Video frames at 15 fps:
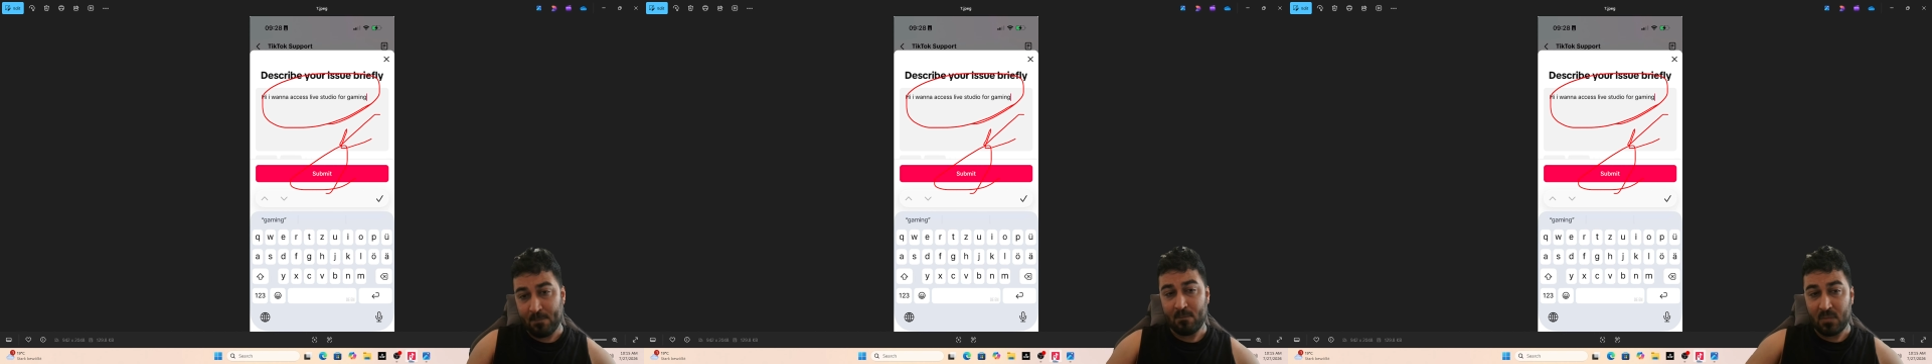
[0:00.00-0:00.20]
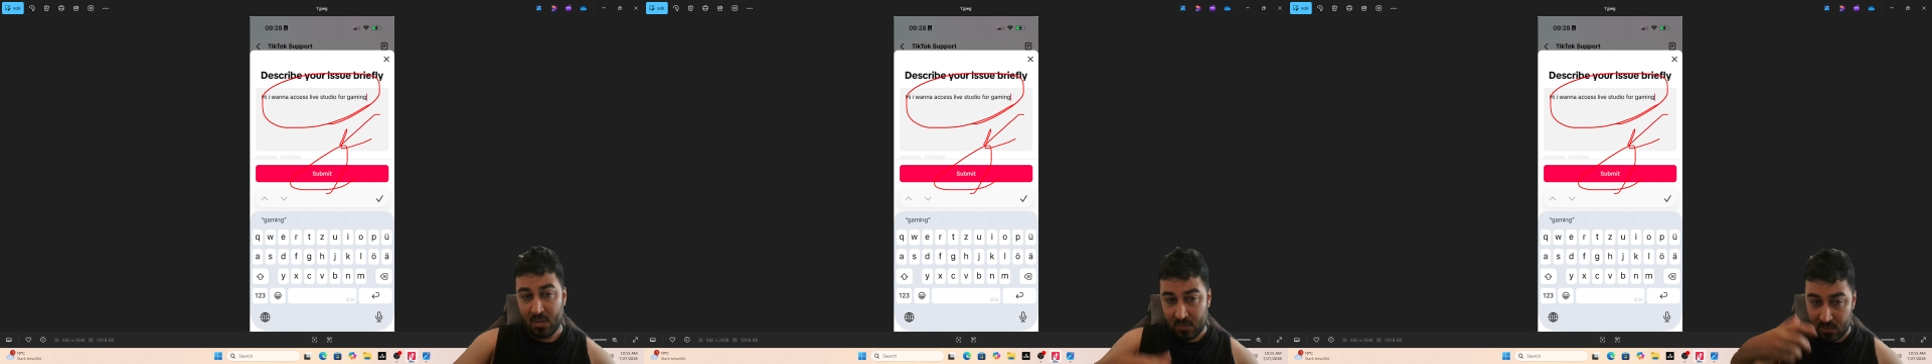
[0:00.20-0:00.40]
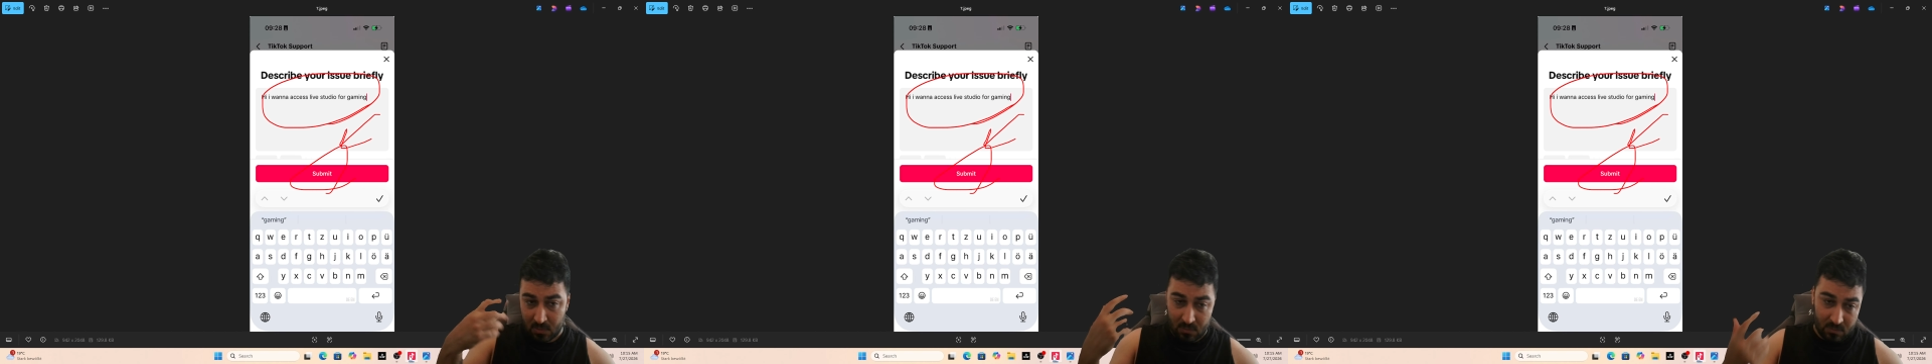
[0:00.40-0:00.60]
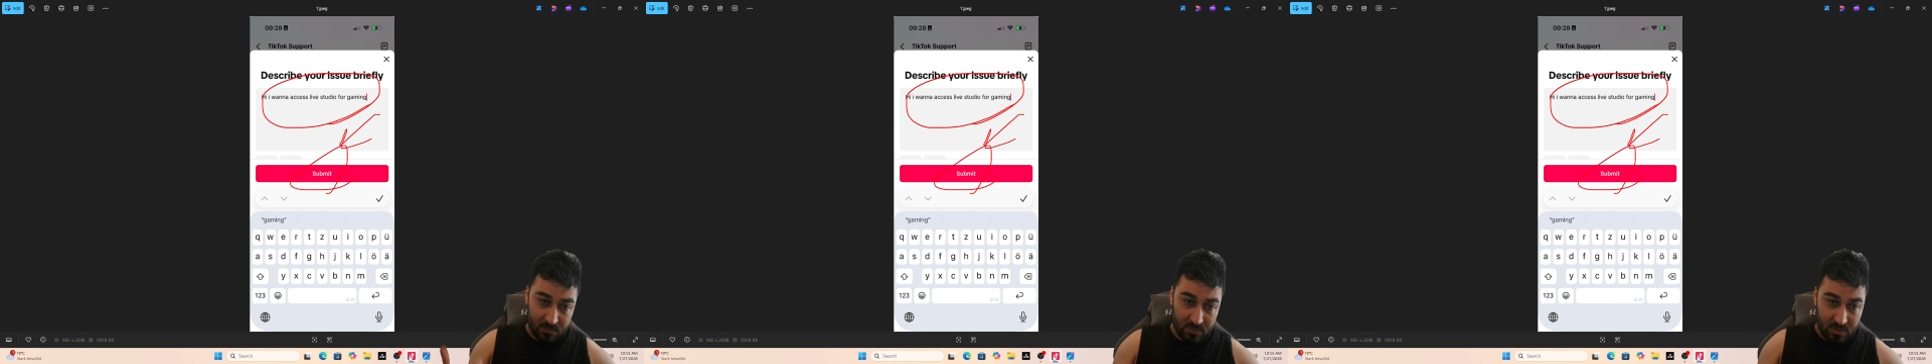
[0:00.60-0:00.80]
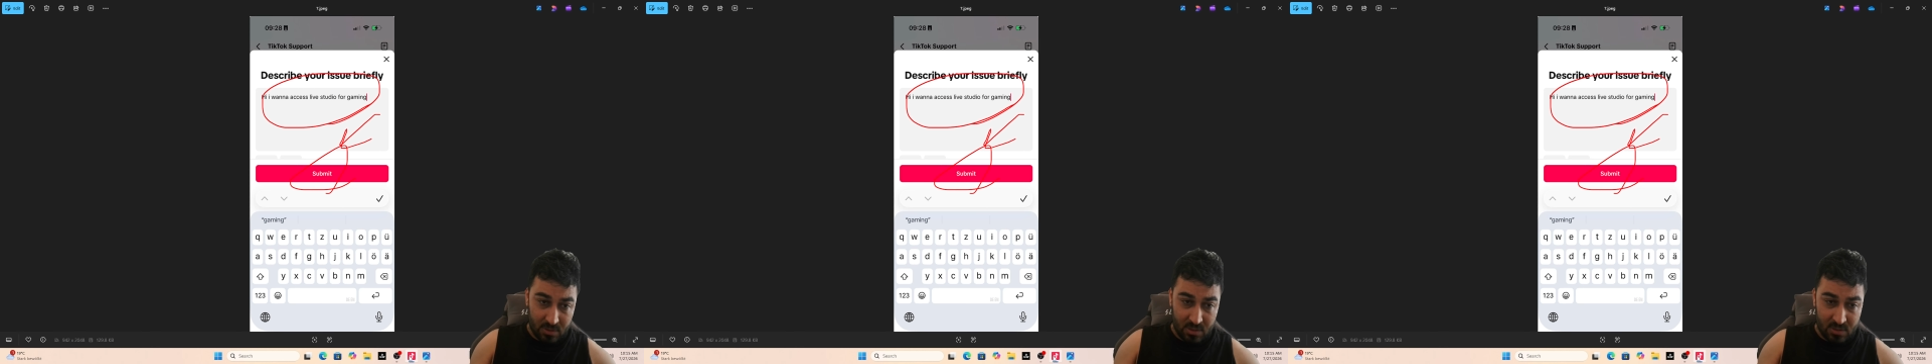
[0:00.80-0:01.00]
So
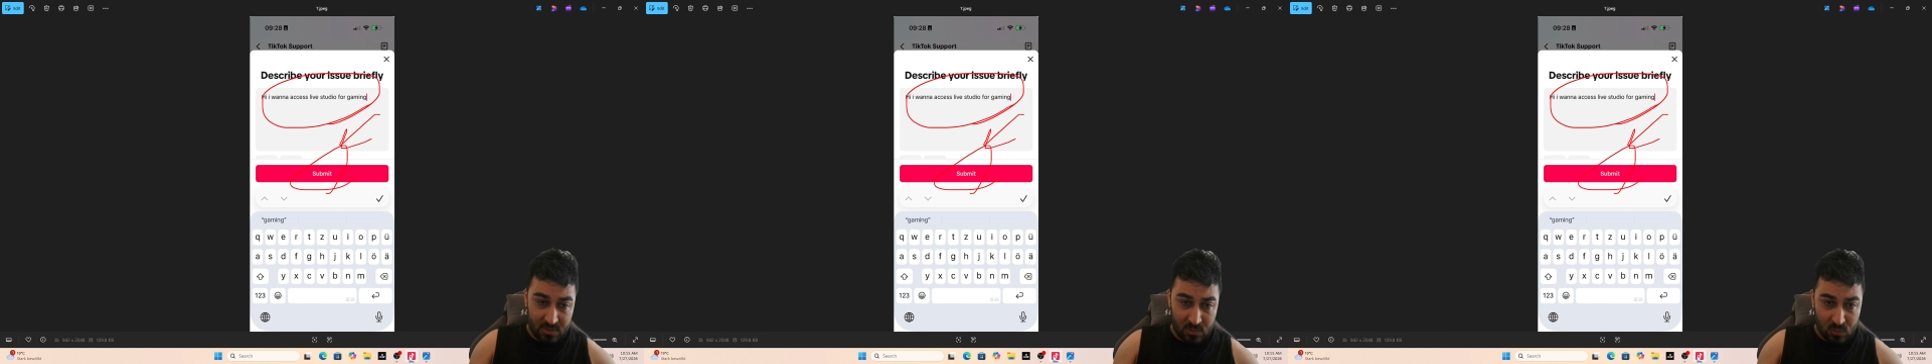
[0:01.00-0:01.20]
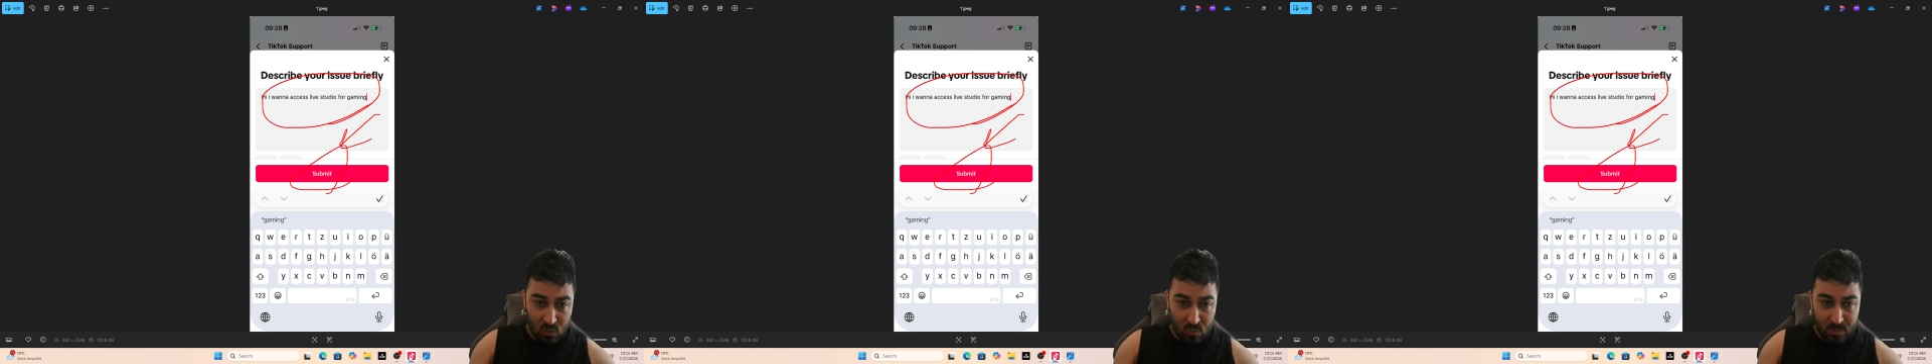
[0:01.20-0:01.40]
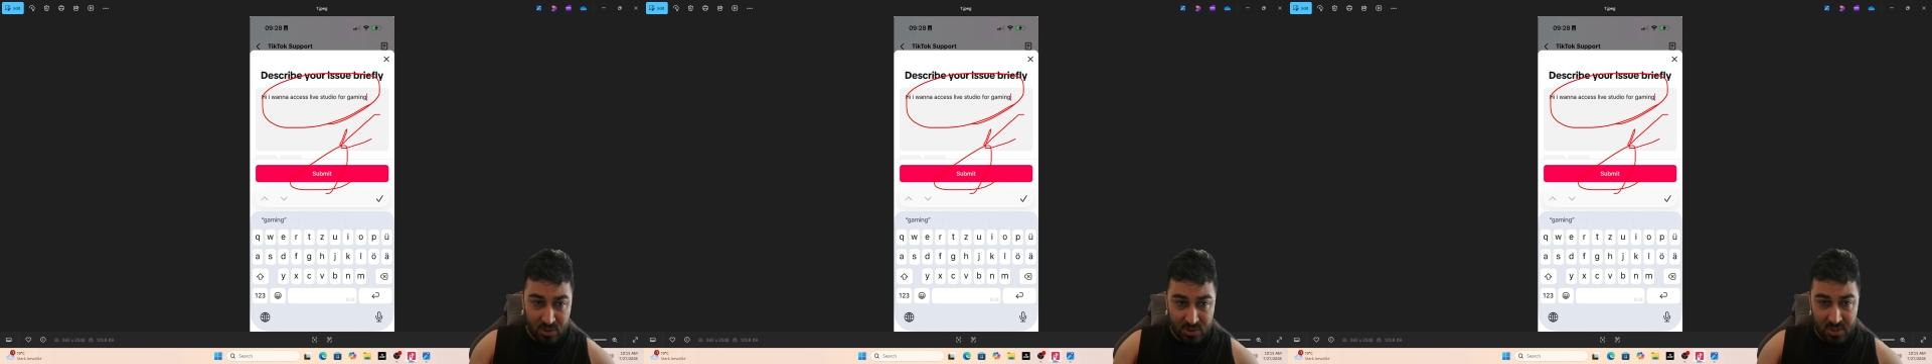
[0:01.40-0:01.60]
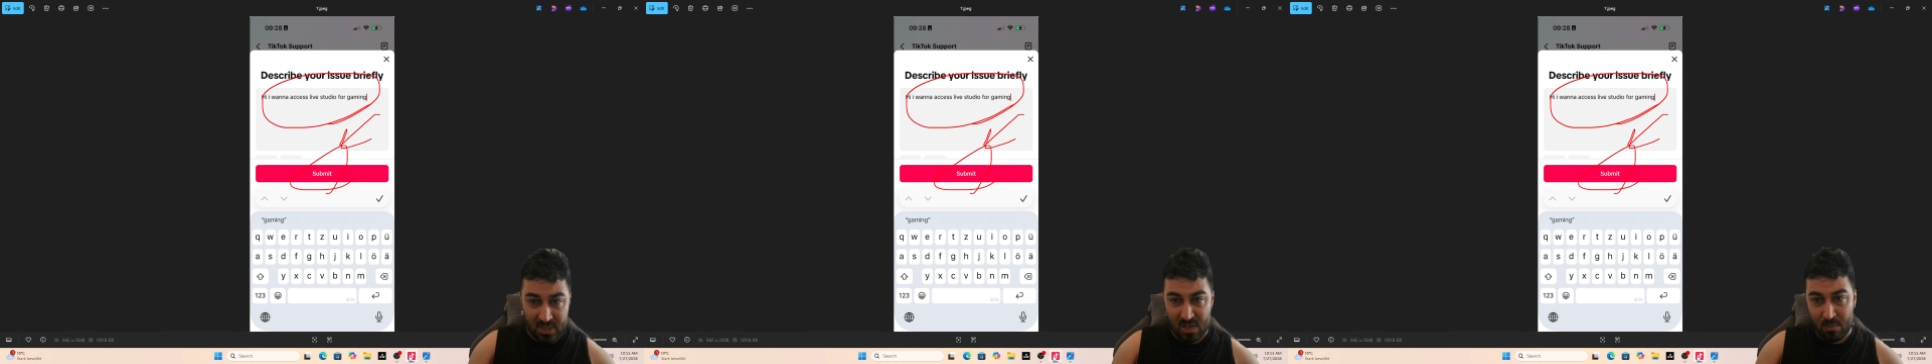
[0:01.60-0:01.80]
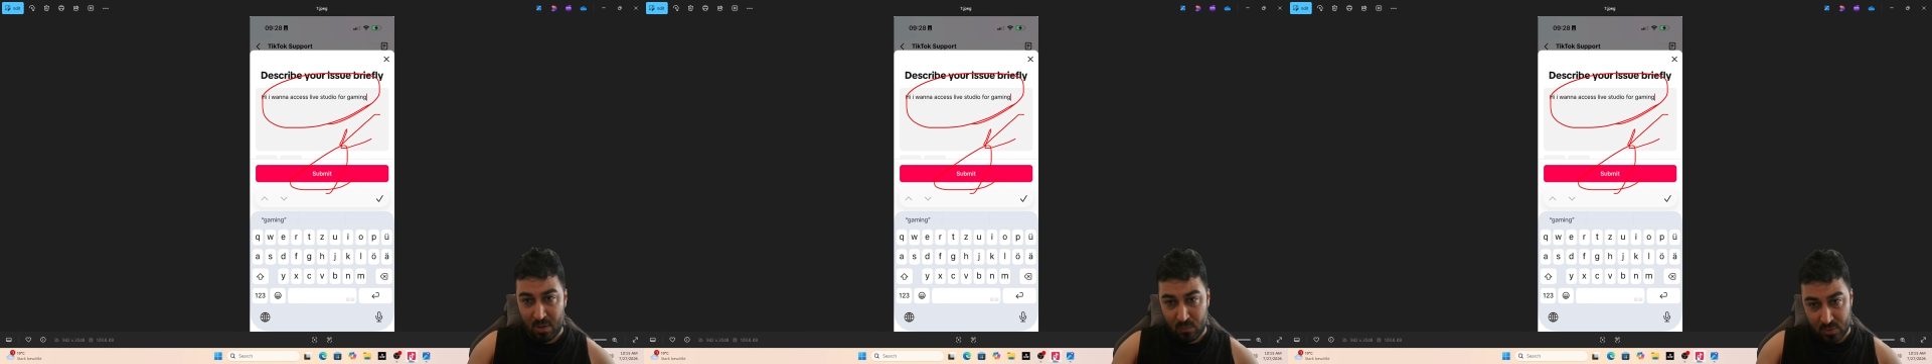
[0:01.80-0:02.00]
there is so much thing
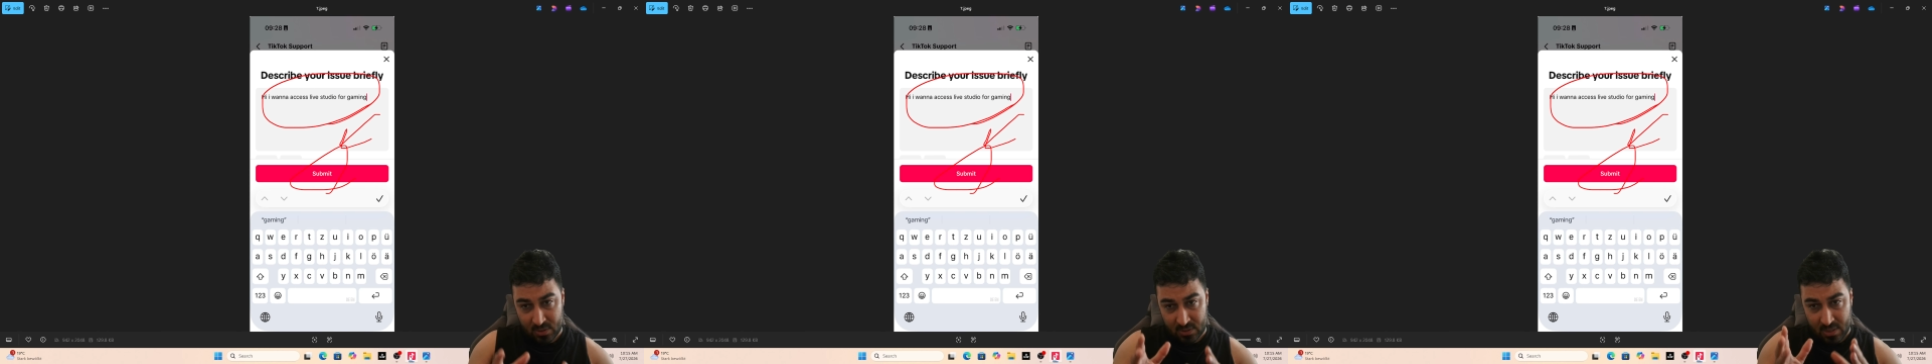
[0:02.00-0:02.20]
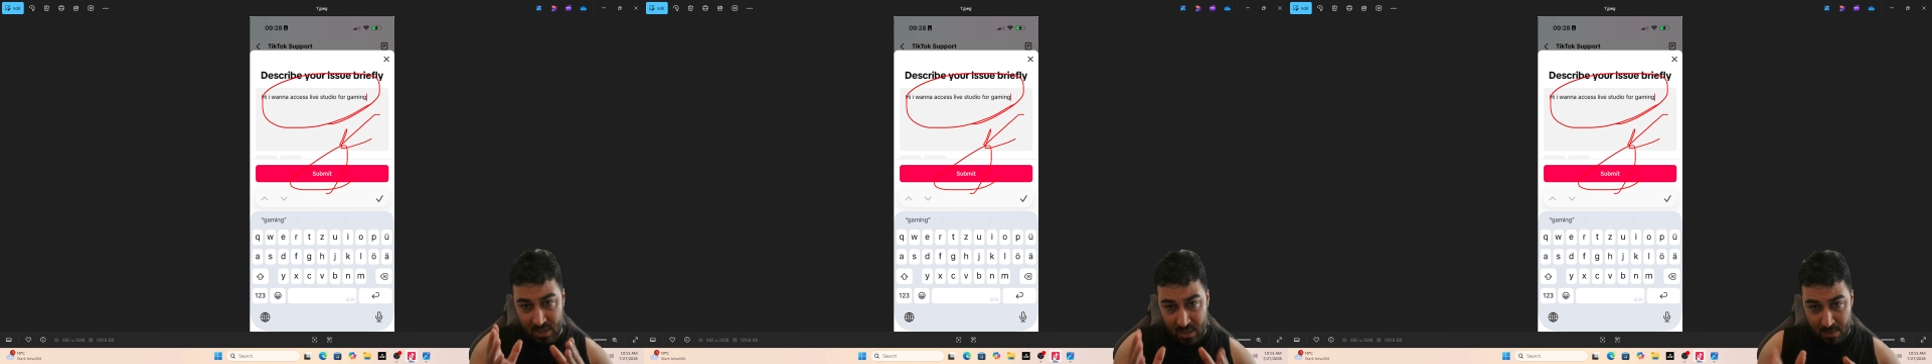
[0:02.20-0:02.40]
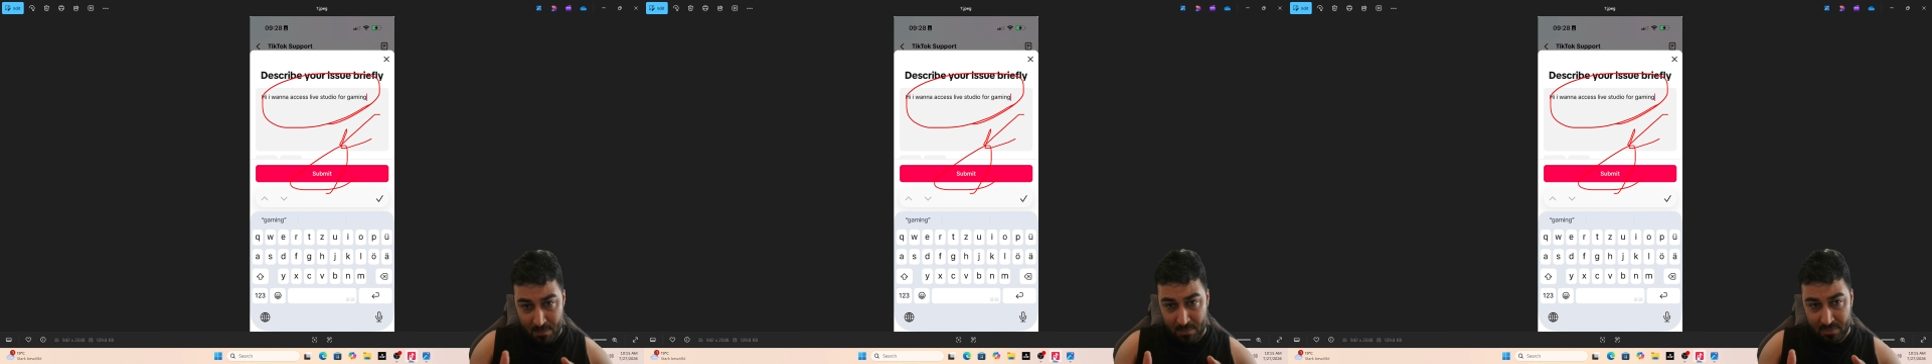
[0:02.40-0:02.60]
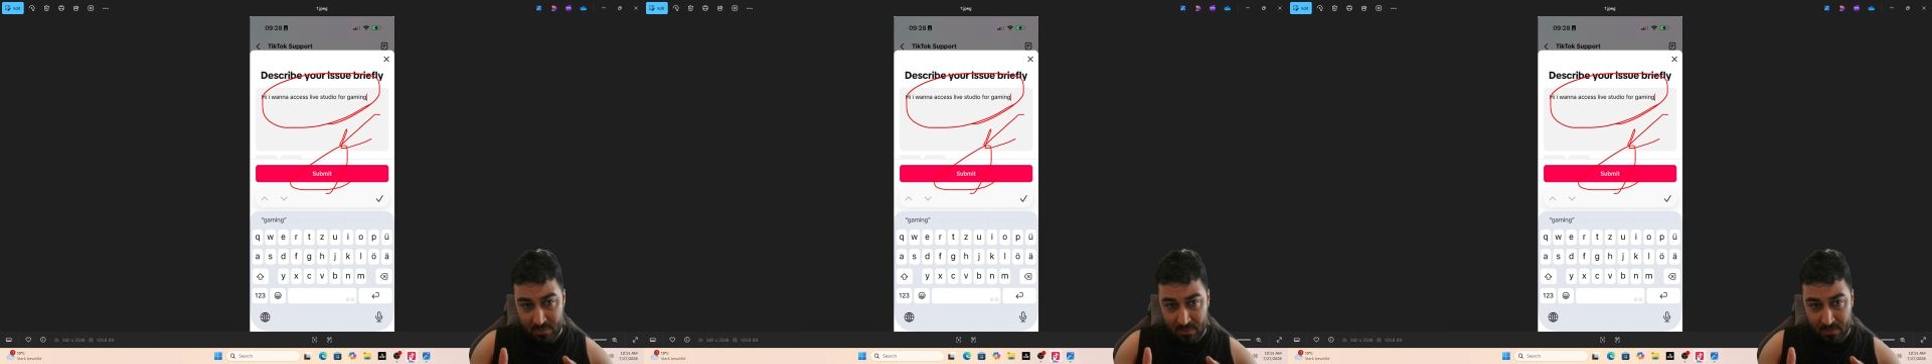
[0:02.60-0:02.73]
about this app